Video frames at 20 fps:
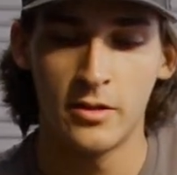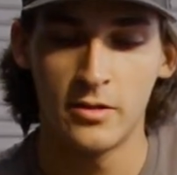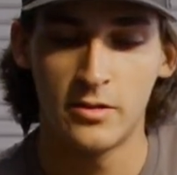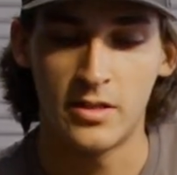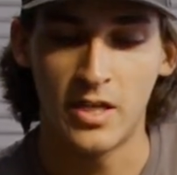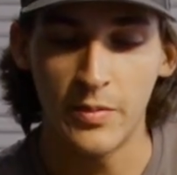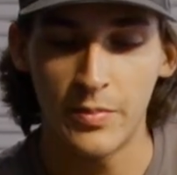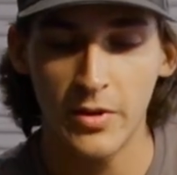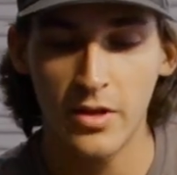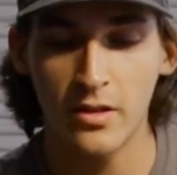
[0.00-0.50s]

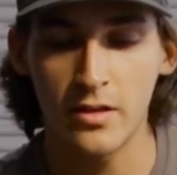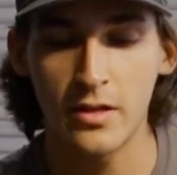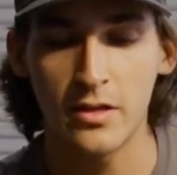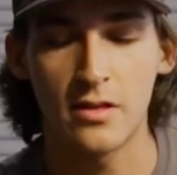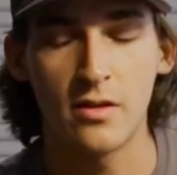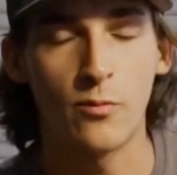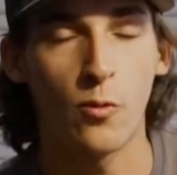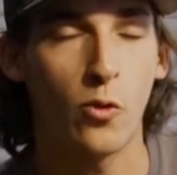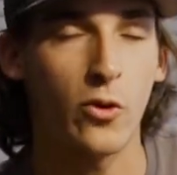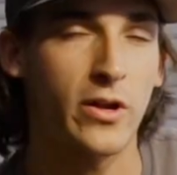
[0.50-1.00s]
Typically,
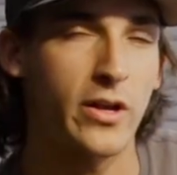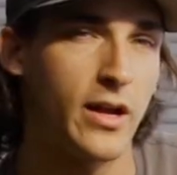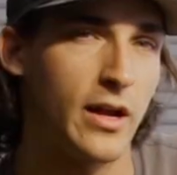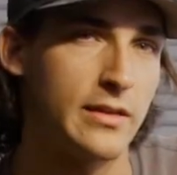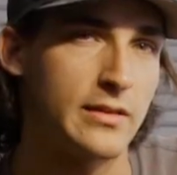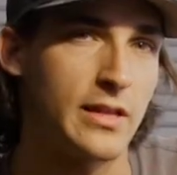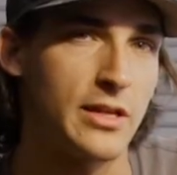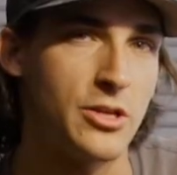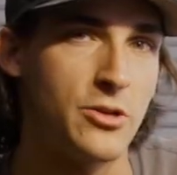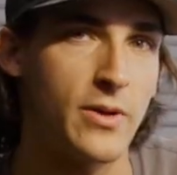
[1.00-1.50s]
the more
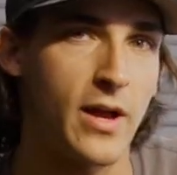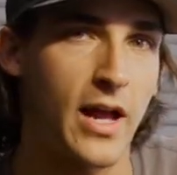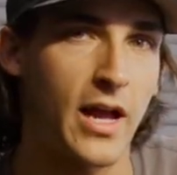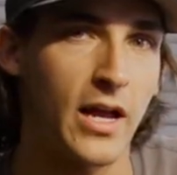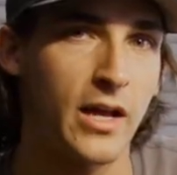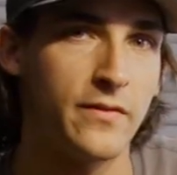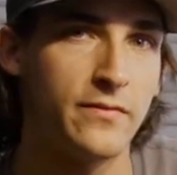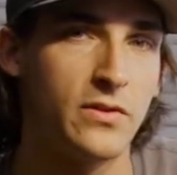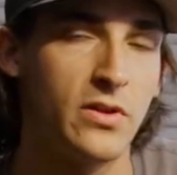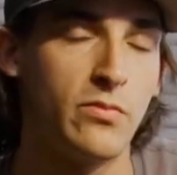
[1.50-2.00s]
cut that you
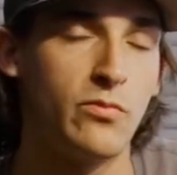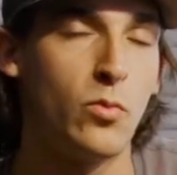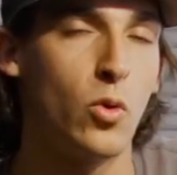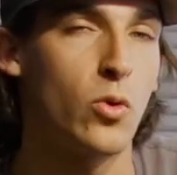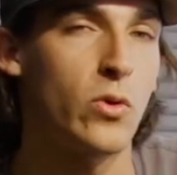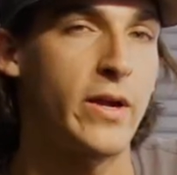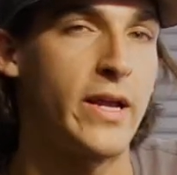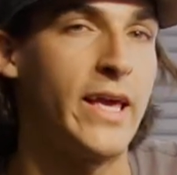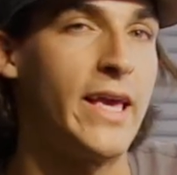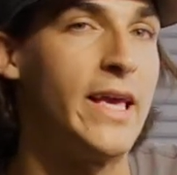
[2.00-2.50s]
have, the
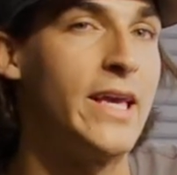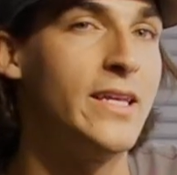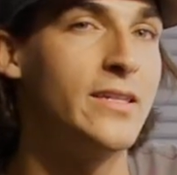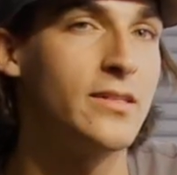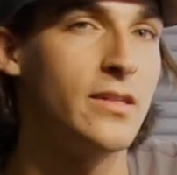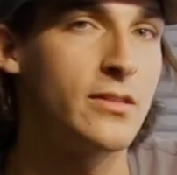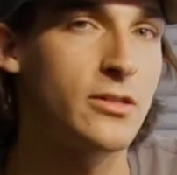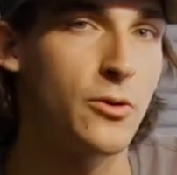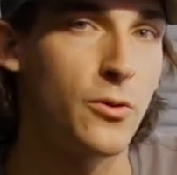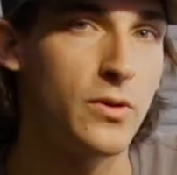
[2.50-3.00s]
more haze
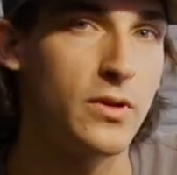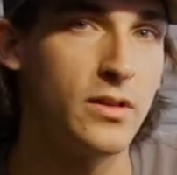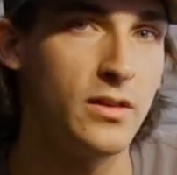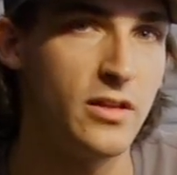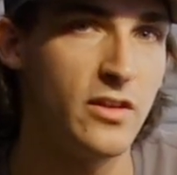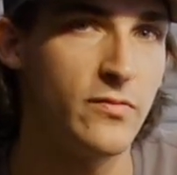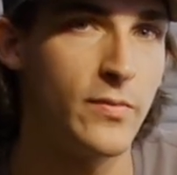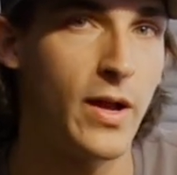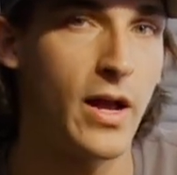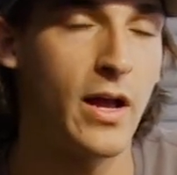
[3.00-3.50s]
it's going to
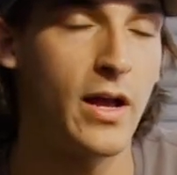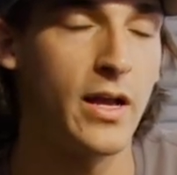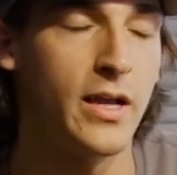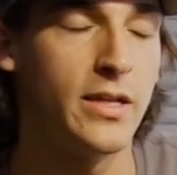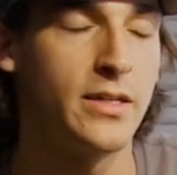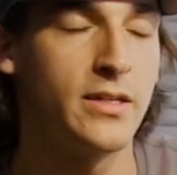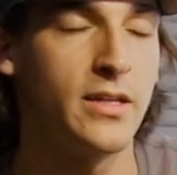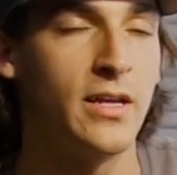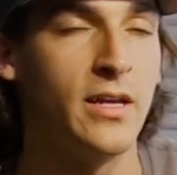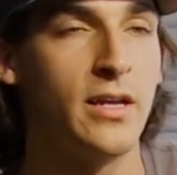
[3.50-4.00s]
leave
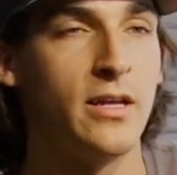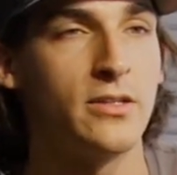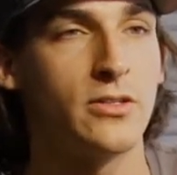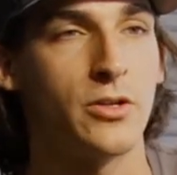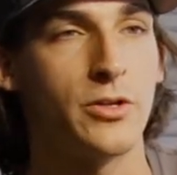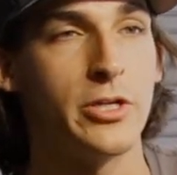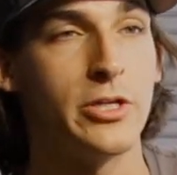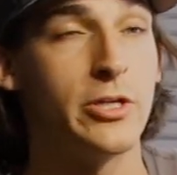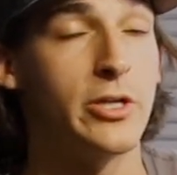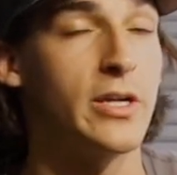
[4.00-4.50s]
behind. So
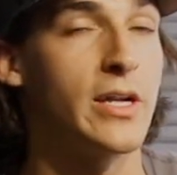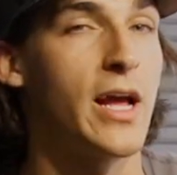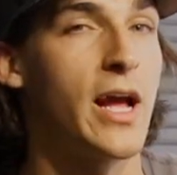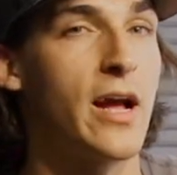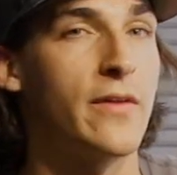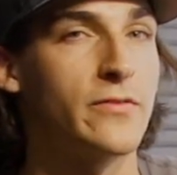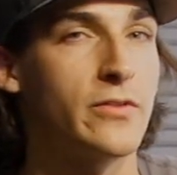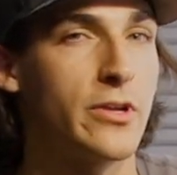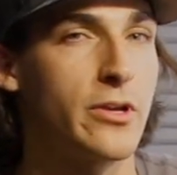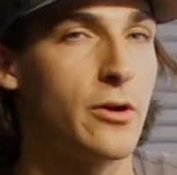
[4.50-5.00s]
you're going to
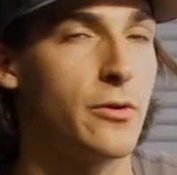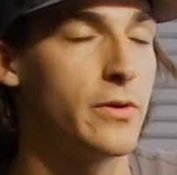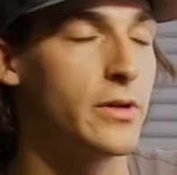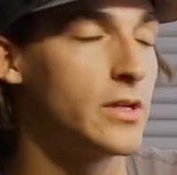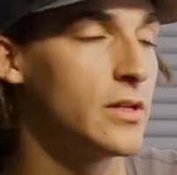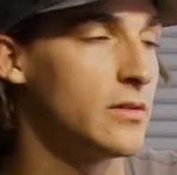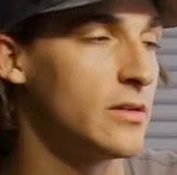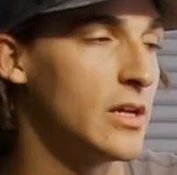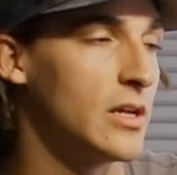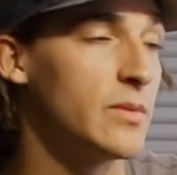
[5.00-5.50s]
have to go in
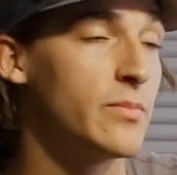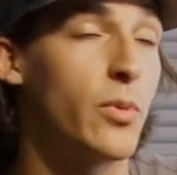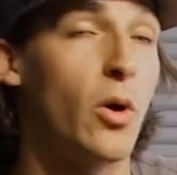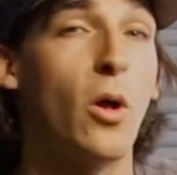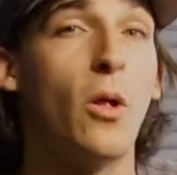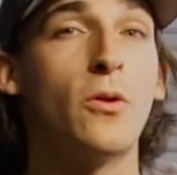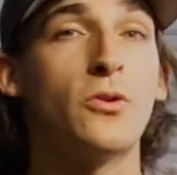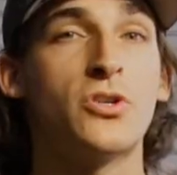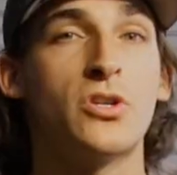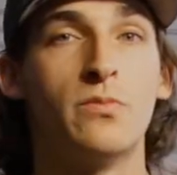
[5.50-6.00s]
and
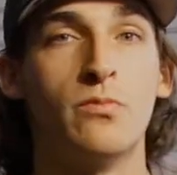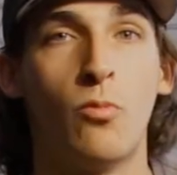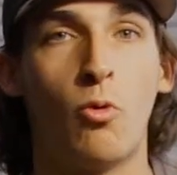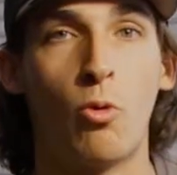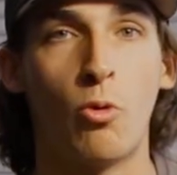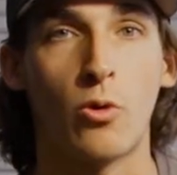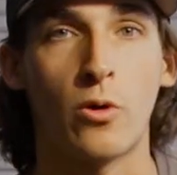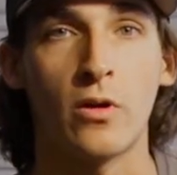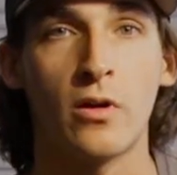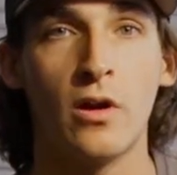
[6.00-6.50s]
polish it
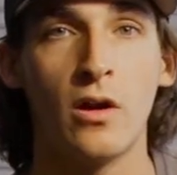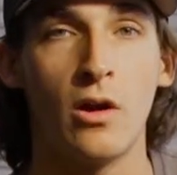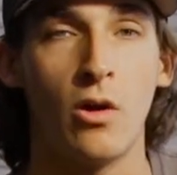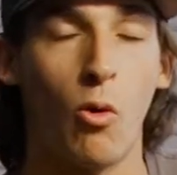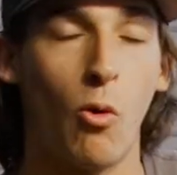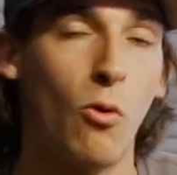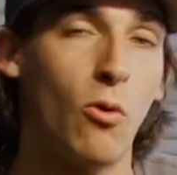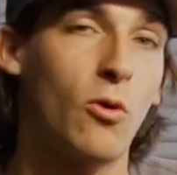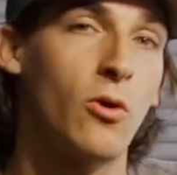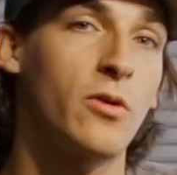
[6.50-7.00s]
more,
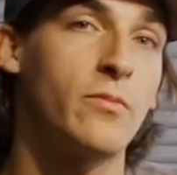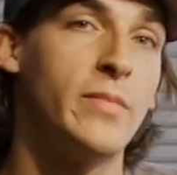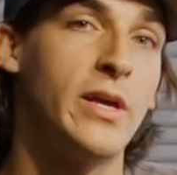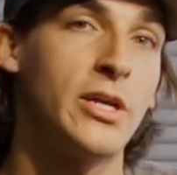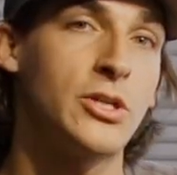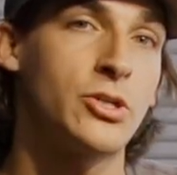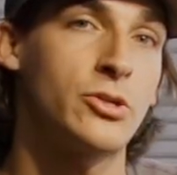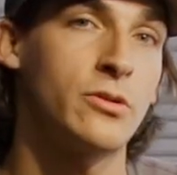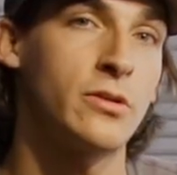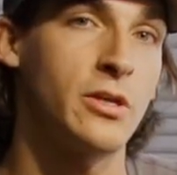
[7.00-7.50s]
or make
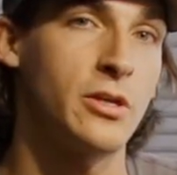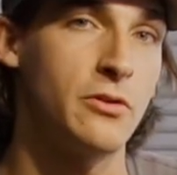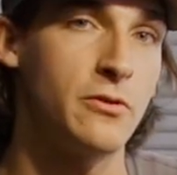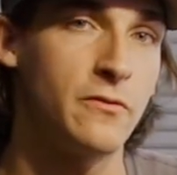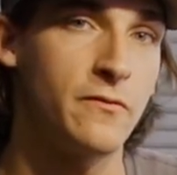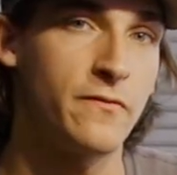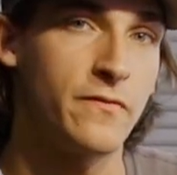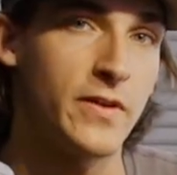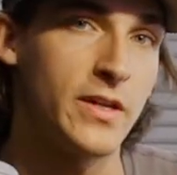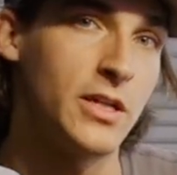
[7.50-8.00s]
sure that you
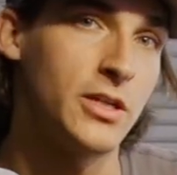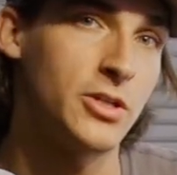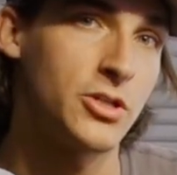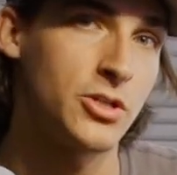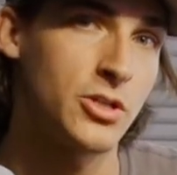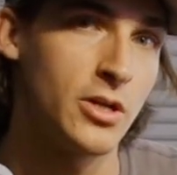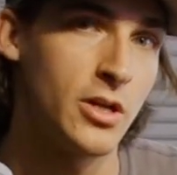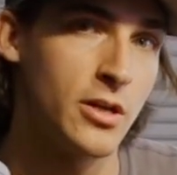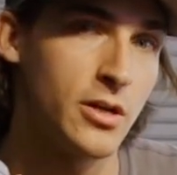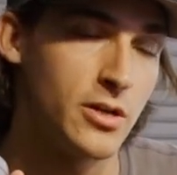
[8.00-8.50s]

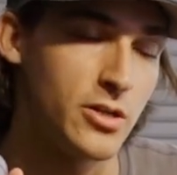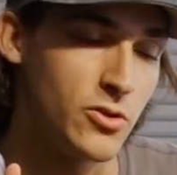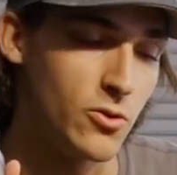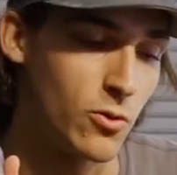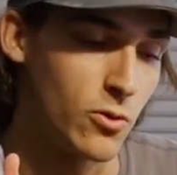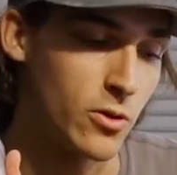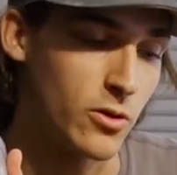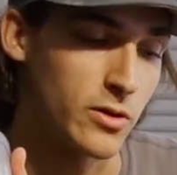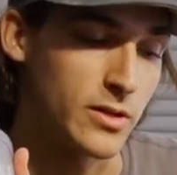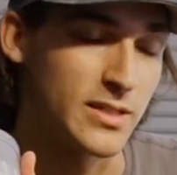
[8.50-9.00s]
finish
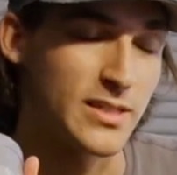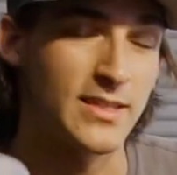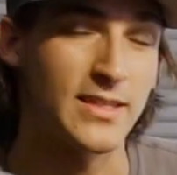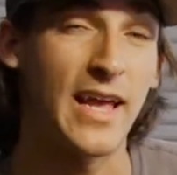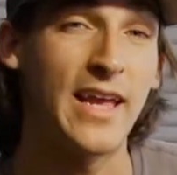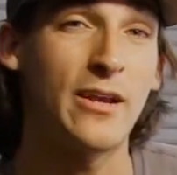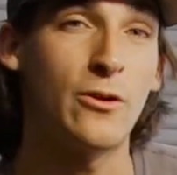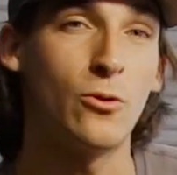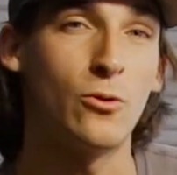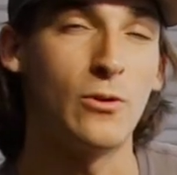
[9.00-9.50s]
your
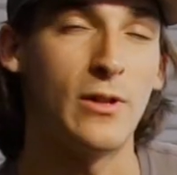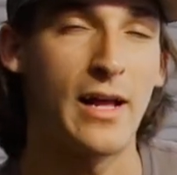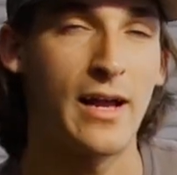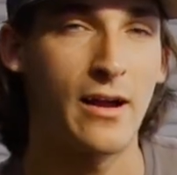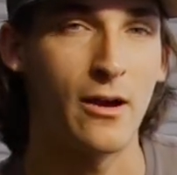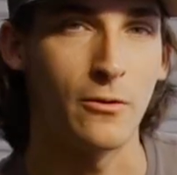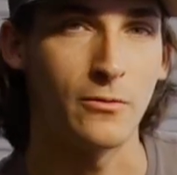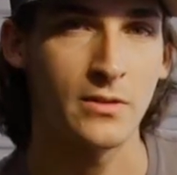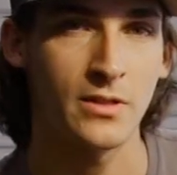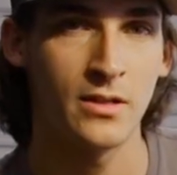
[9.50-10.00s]
cycle
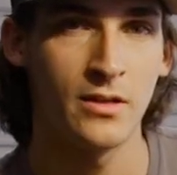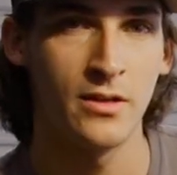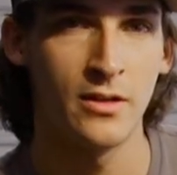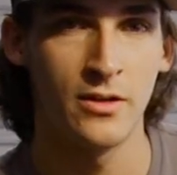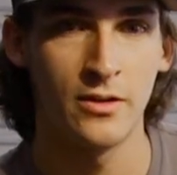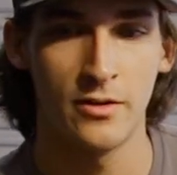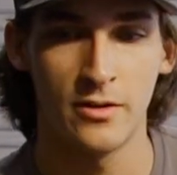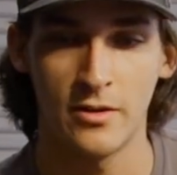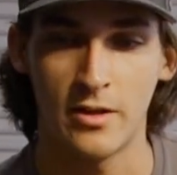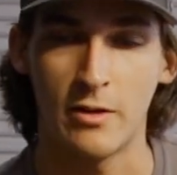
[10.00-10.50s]
out,
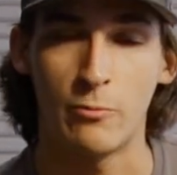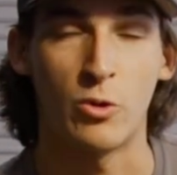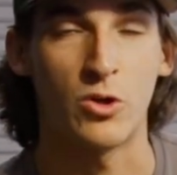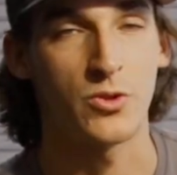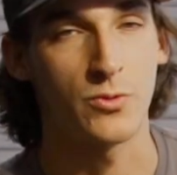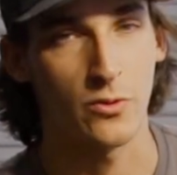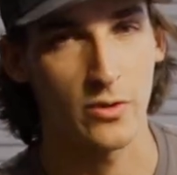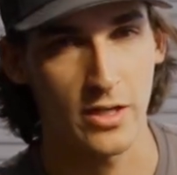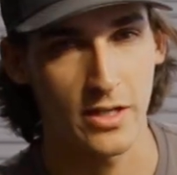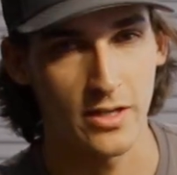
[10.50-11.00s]
which
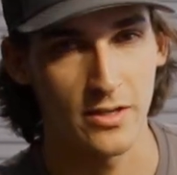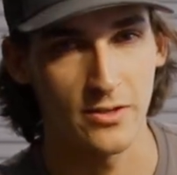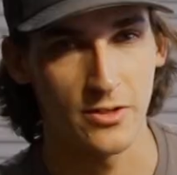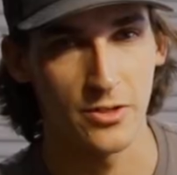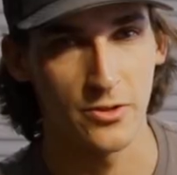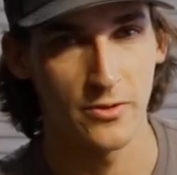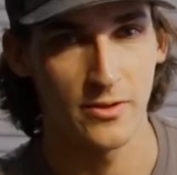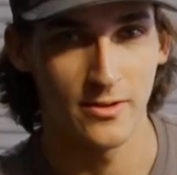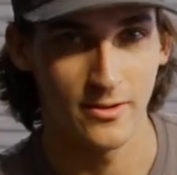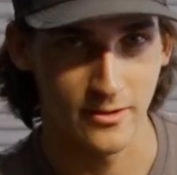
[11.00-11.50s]
we'll get
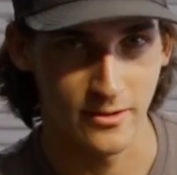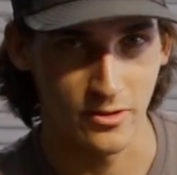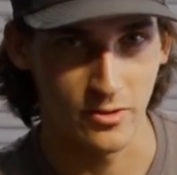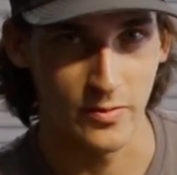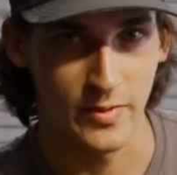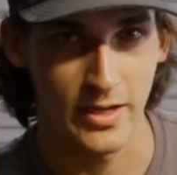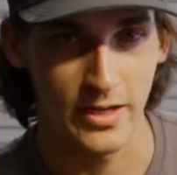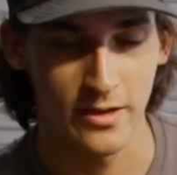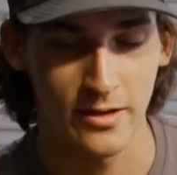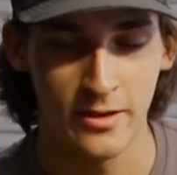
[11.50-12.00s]
into in a little
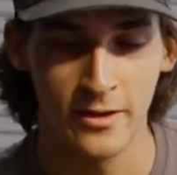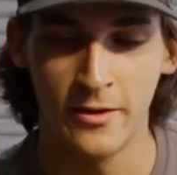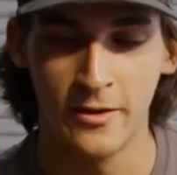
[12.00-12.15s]
bit,